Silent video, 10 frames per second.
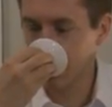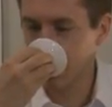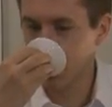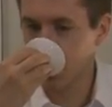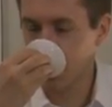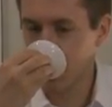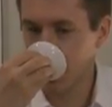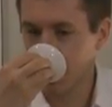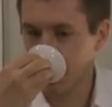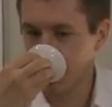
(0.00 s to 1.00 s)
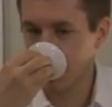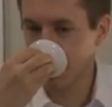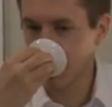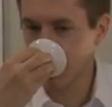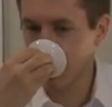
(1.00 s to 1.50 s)
there's something
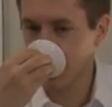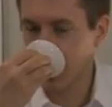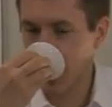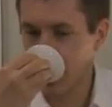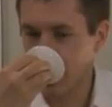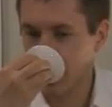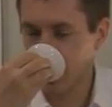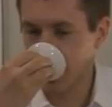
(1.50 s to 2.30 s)
kind of,